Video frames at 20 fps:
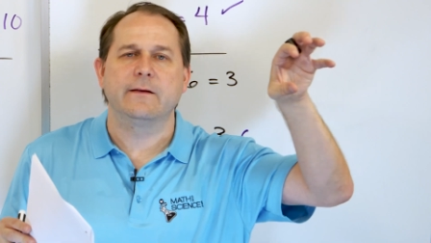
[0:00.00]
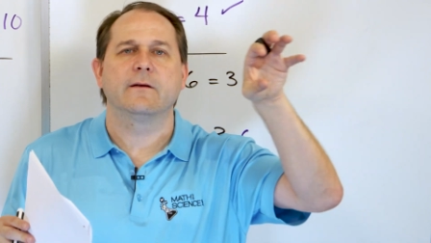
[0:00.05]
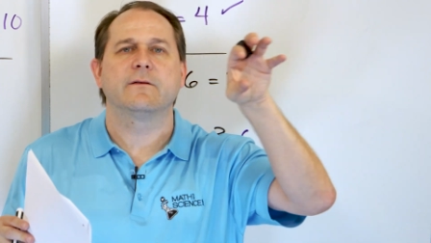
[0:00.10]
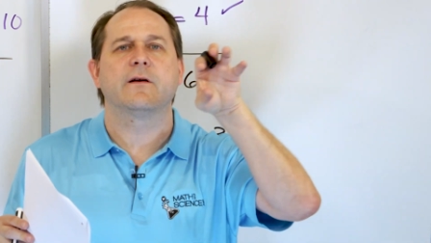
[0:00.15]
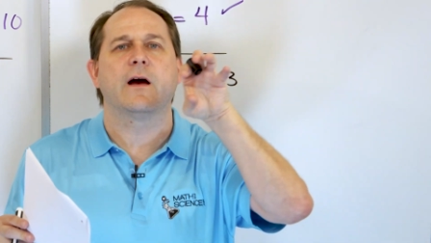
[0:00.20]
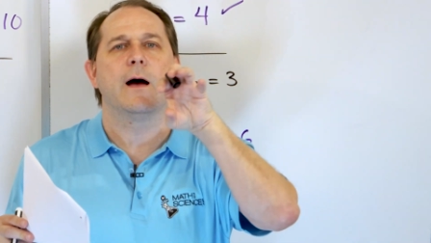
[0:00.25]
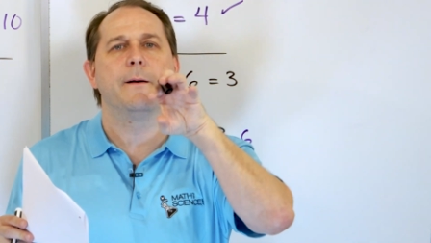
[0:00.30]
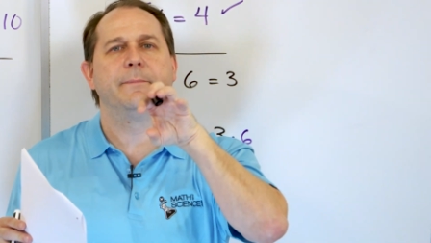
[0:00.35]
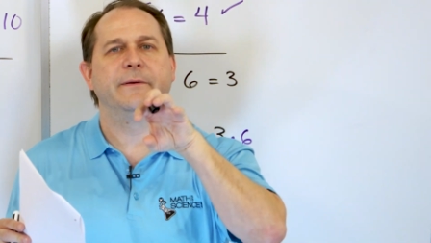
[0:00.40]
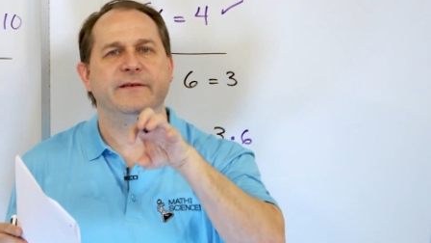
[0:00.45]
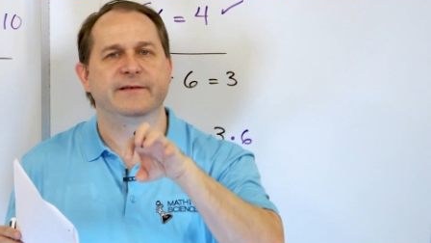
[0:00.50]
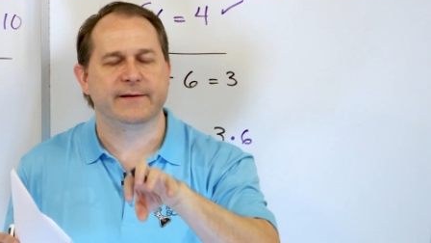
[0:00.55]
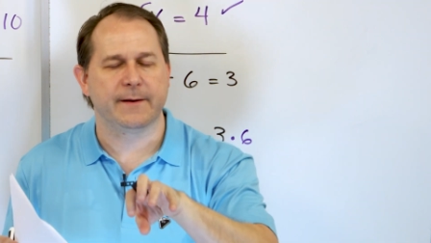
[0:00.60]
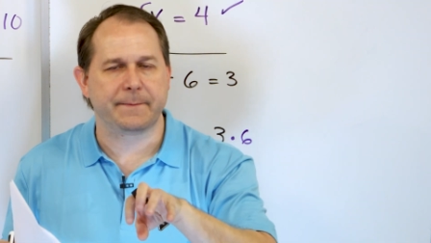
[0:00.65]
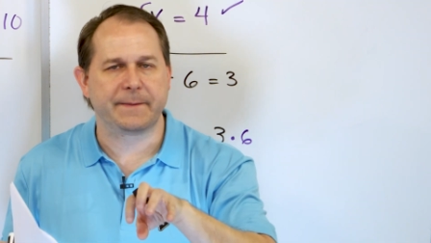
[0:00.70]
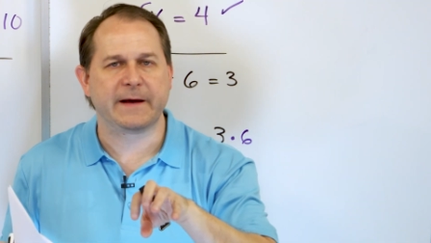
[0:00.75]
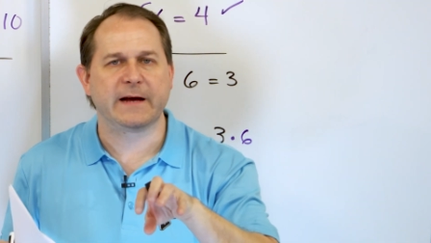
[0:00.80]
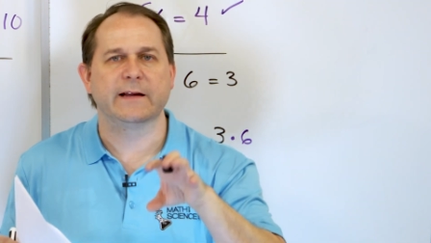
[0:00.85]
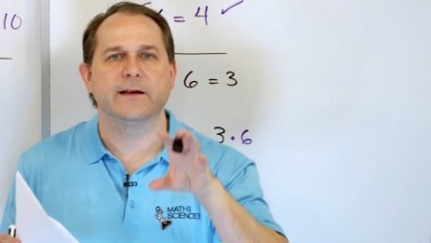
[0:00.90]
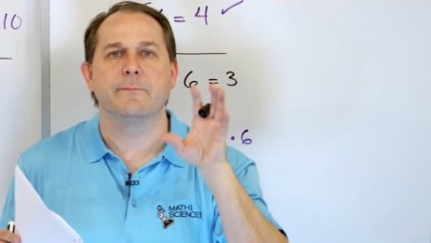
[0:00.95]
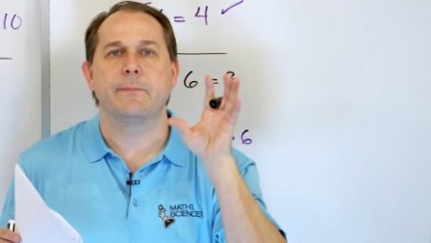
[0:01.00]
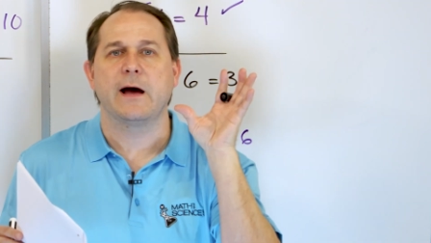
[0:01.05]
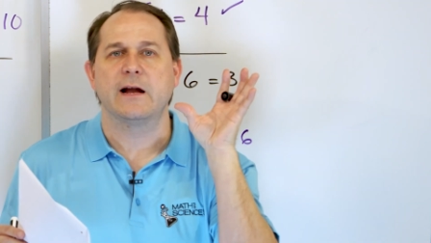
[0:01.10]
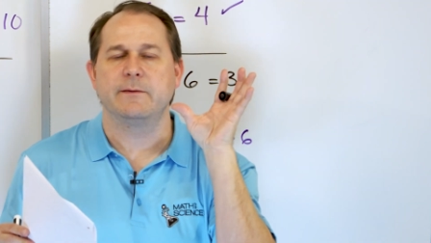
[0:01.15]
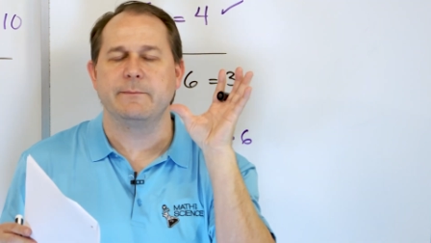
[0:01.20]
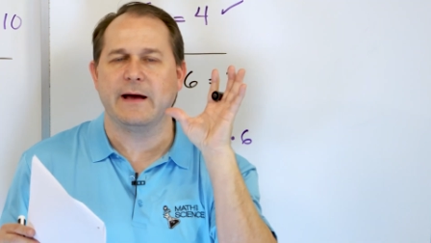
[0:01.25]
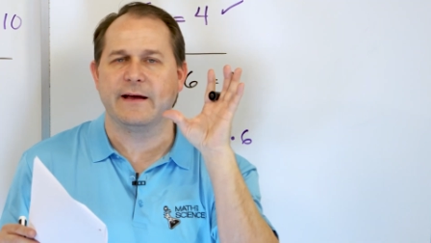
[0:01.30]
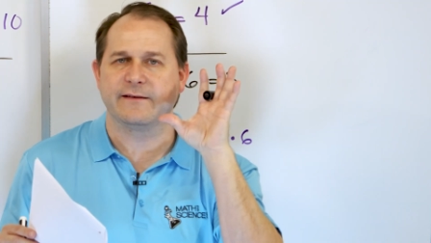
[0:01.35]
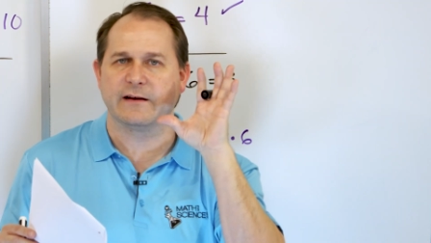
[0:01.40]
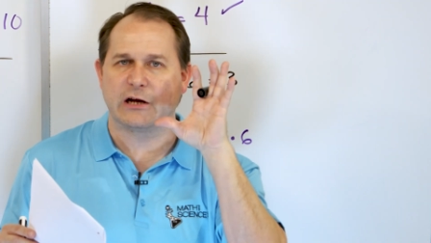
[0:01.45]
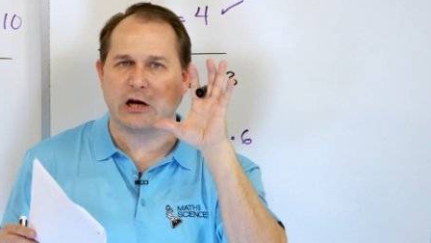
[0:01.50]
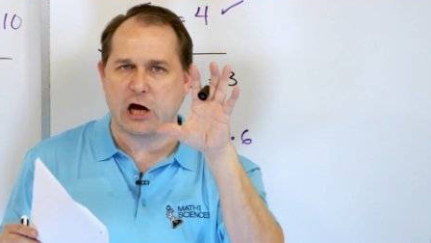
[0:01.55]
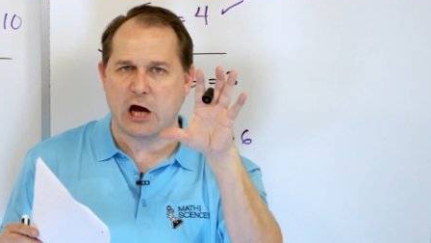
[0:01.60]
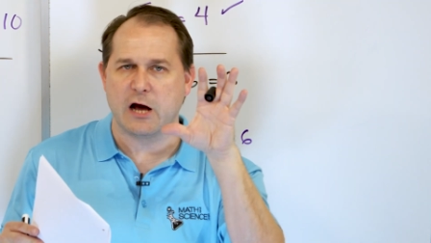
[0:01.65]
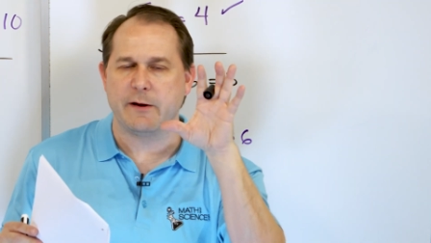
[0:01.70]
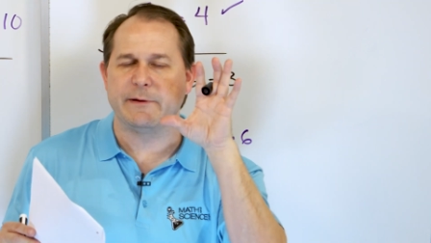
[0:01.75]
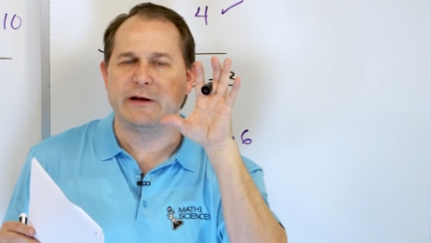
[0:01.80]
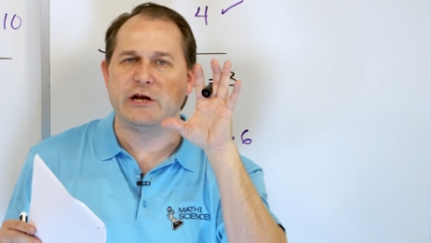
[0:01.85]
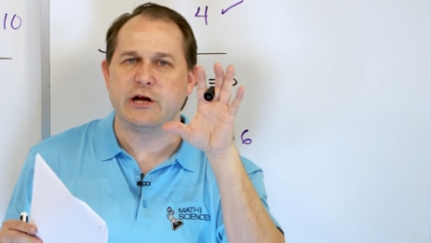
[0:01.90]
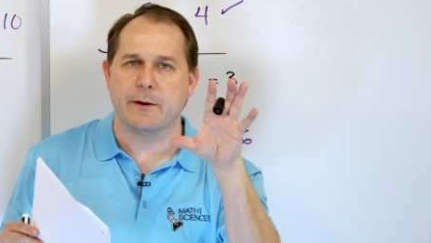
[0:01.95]
in the top and something in the bottom as a
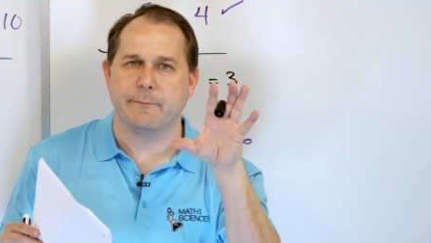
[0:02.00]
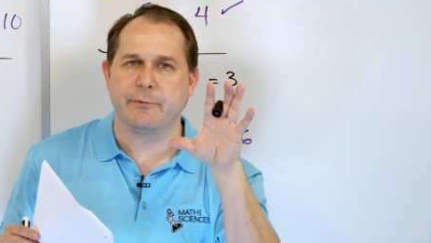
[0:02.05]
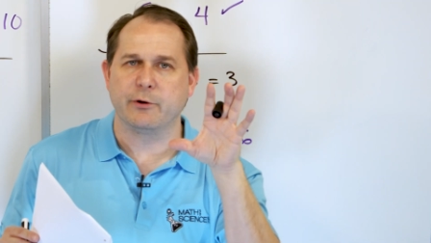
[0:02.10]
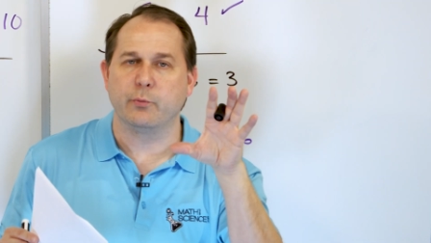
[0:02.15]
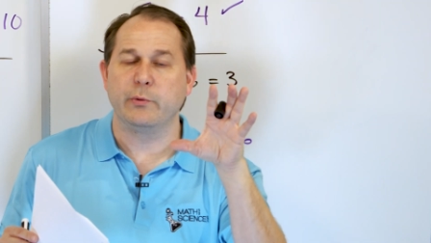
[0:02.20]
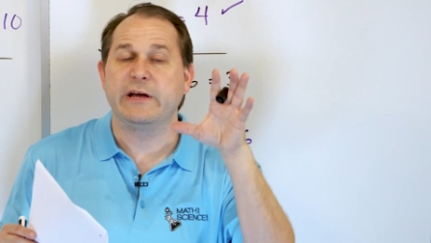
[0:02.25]
common number,